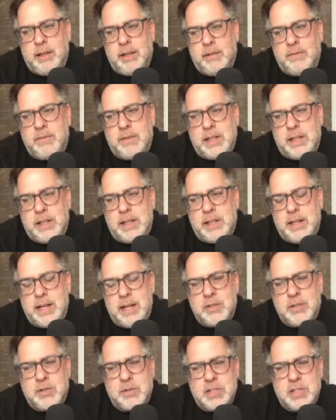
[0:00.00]
the
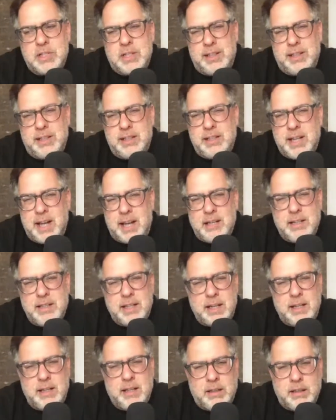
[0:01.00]
interest and intent
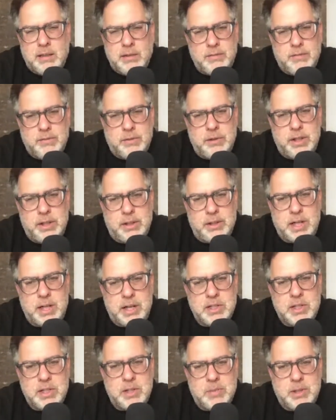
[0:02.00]
data for their
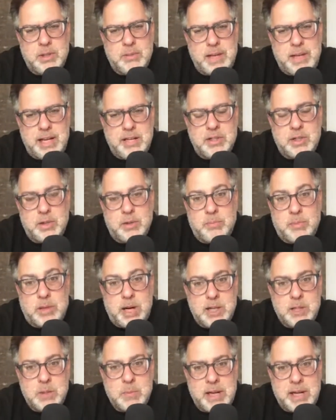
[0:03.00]
customer base or
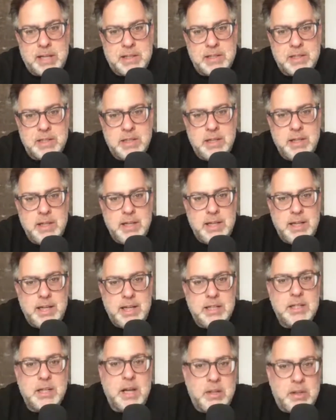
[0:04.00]
prospects is
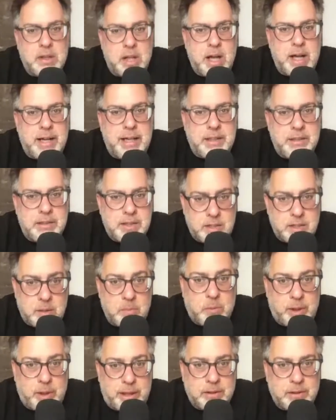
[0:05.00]
online
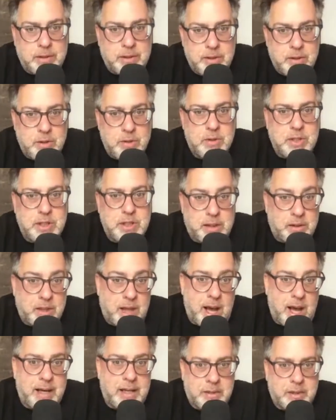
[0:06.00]
somewhere, usually a
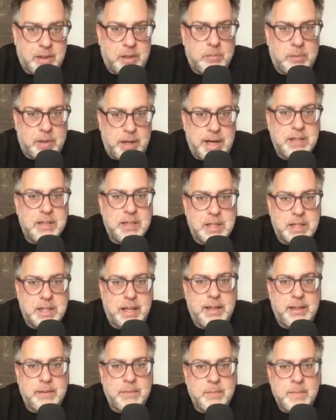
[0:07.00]
lot at their brand
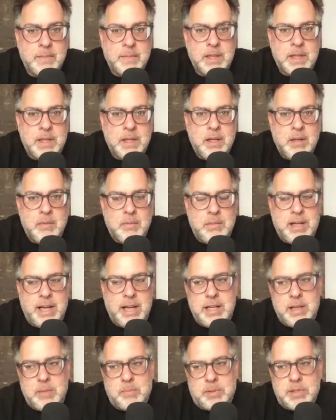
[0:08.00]
site.
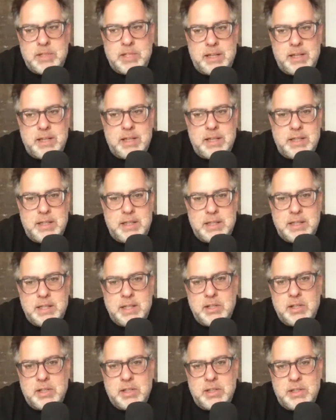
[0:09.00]
90% of the
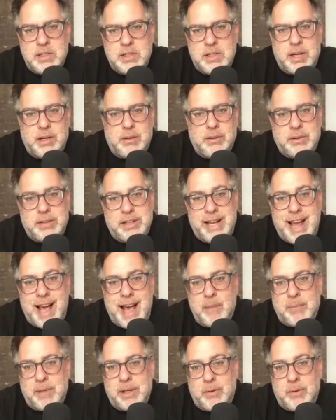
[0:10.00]
decisions generally
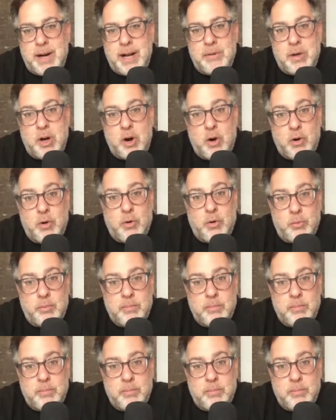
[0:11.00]
happen around home,